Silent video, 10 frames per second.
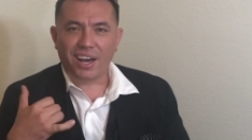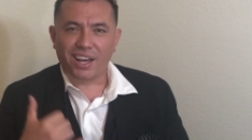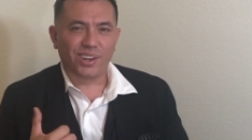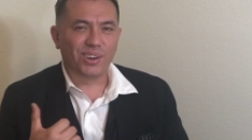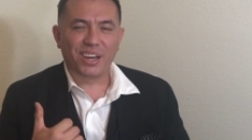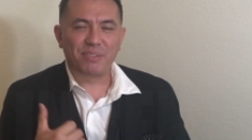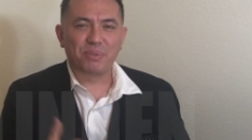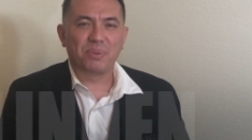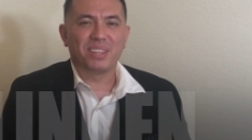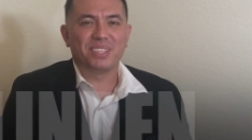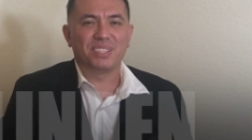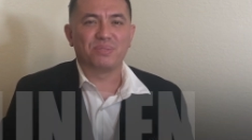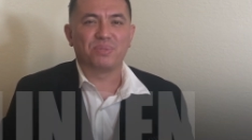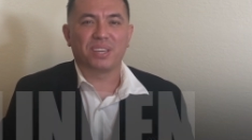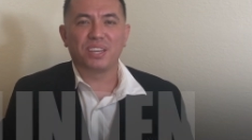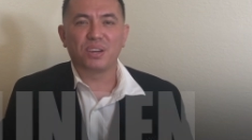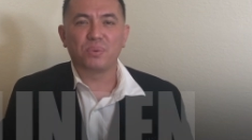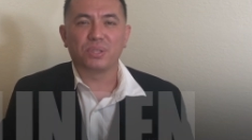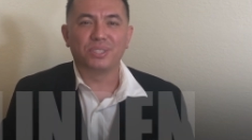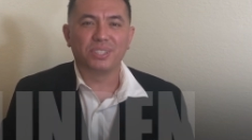Aloha everyone, this is Rick here
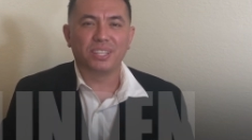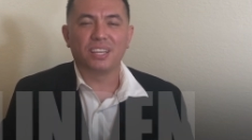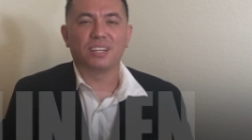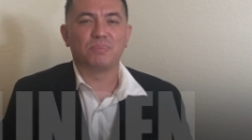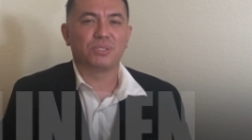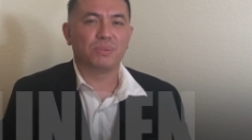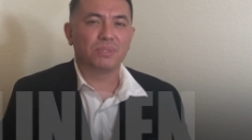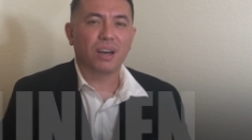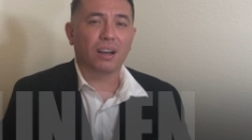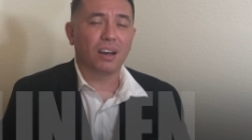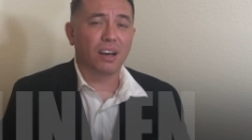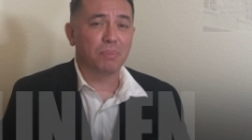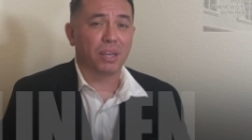with GoodIncomeStreams.com